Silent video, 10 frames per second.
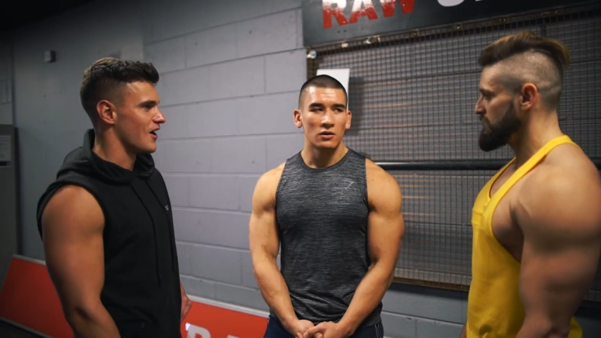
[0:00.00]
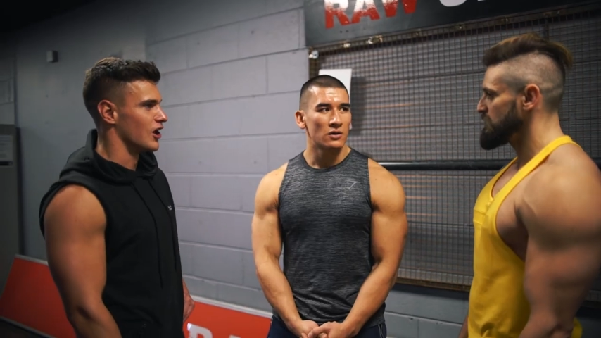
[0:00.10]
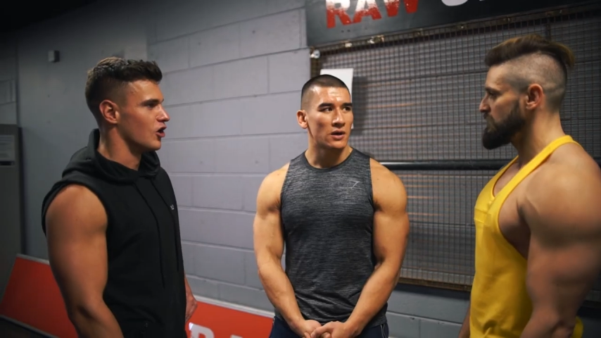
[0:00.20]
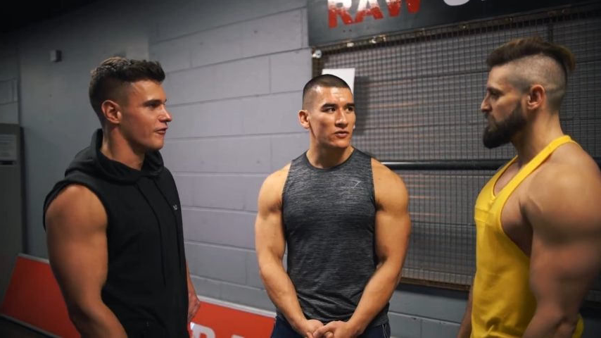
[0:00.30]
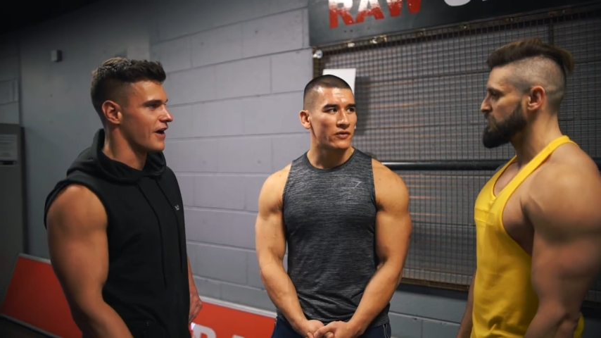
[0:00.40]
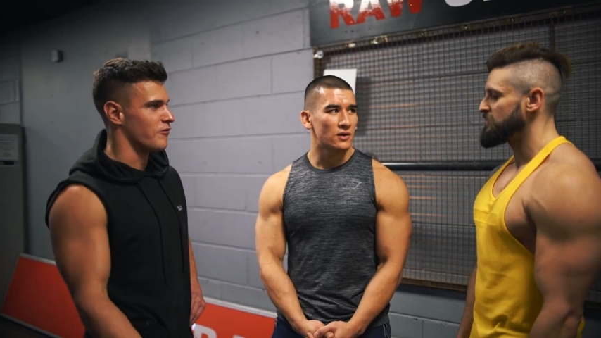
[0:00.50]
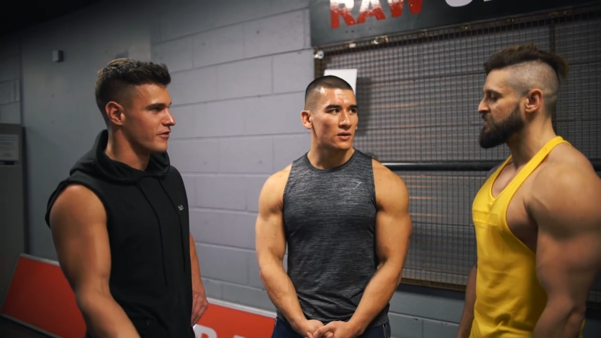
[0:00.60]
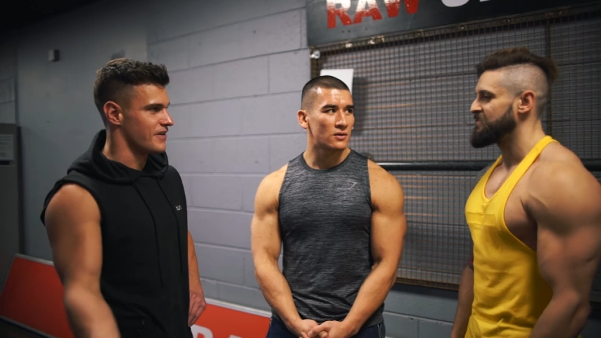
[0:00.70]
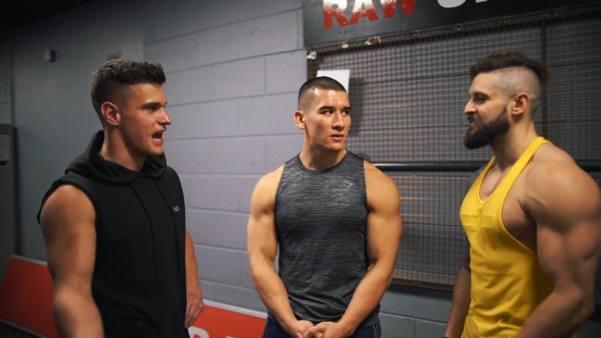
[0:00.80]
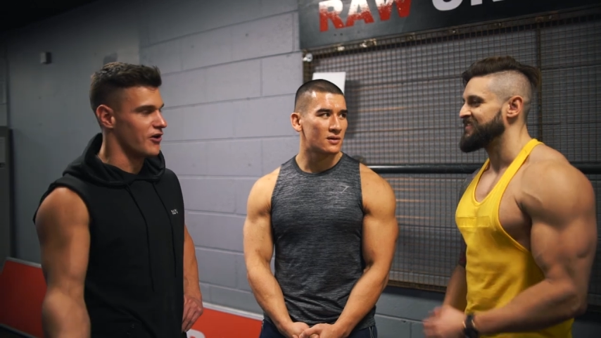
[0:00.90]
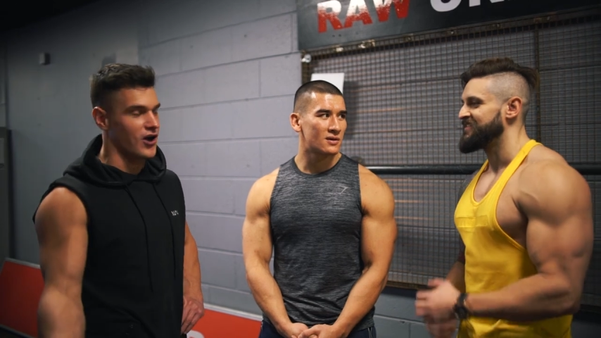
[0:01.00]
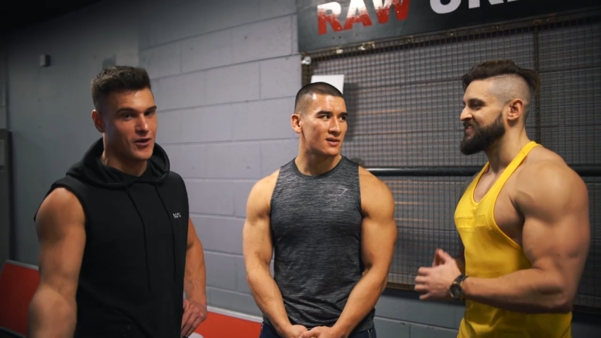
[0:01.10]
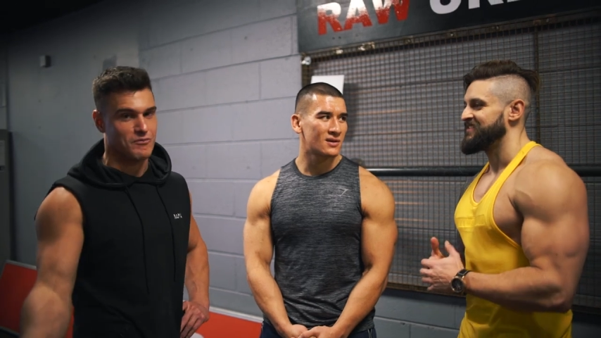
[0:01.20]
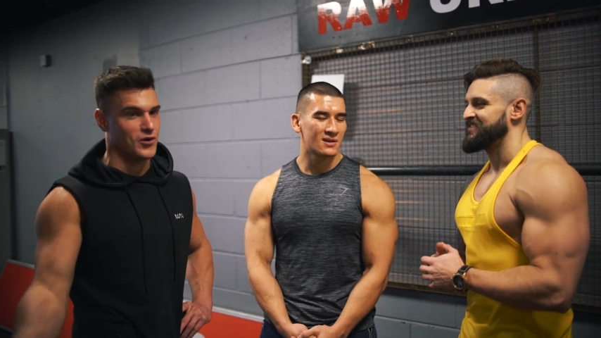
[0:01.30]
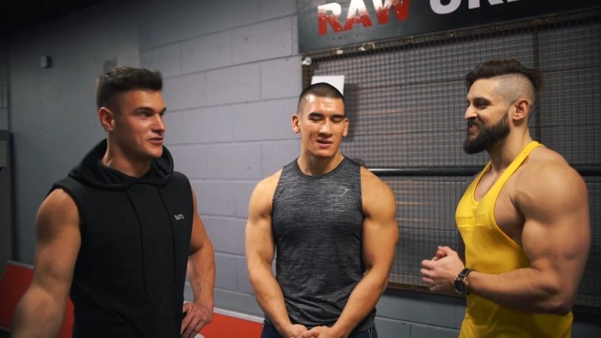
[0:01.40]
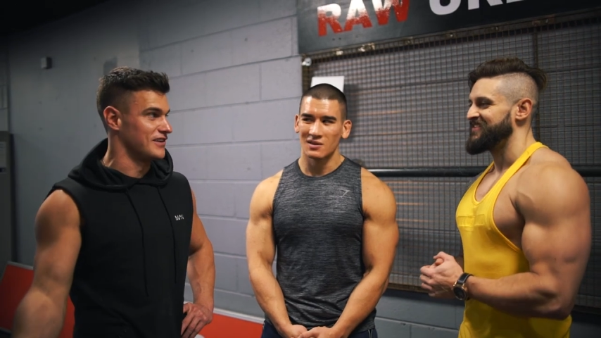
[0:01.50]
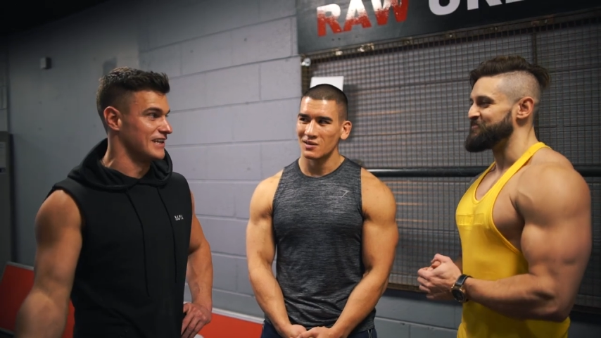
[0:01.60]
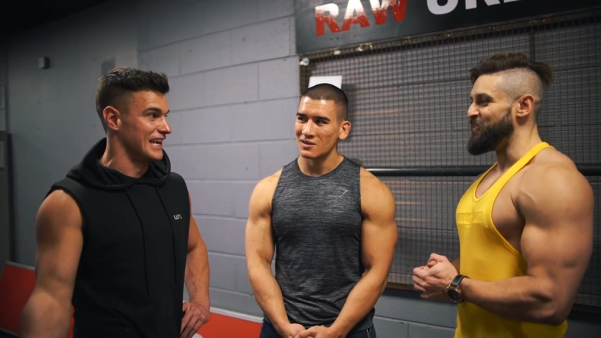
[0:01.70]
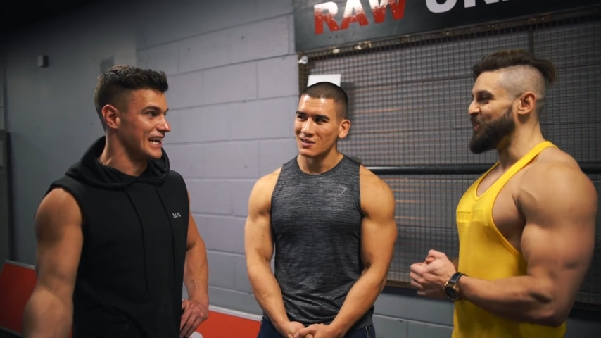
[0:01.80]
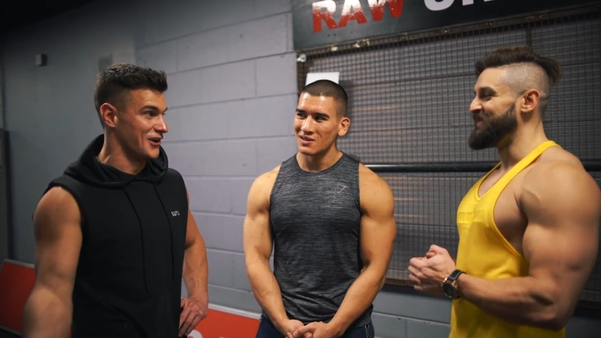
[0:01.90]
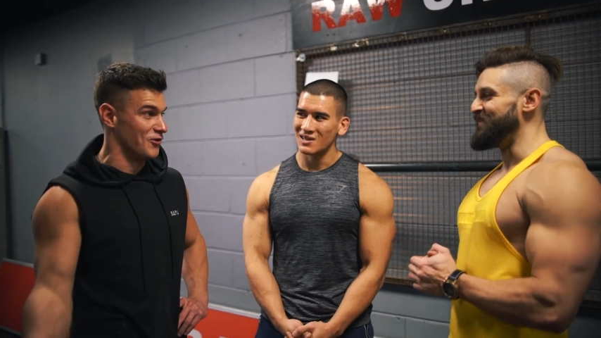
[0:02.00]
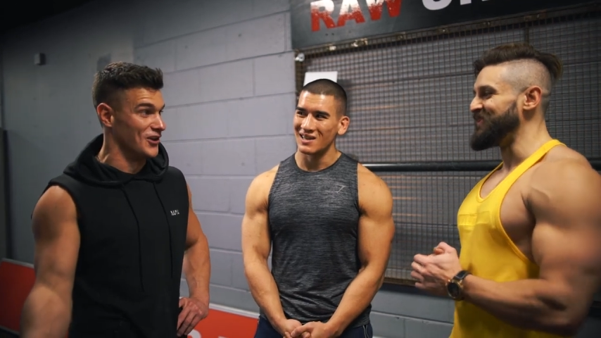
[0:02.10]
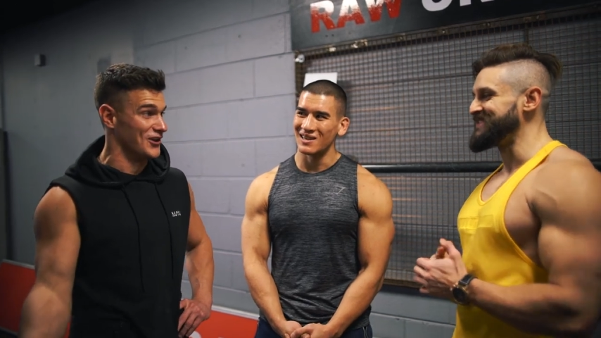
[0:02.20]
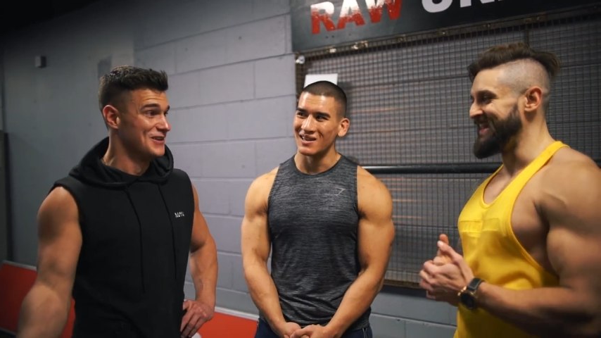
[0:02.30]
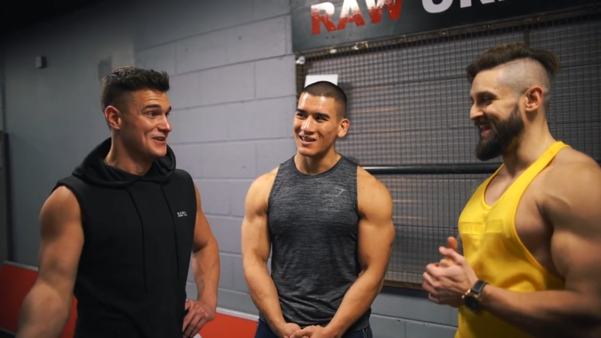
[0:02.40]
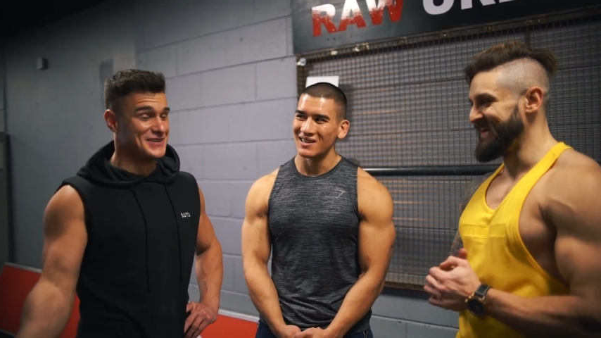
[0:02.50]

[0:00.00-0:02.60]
Speaker 1: man. I love how we've now got multilingual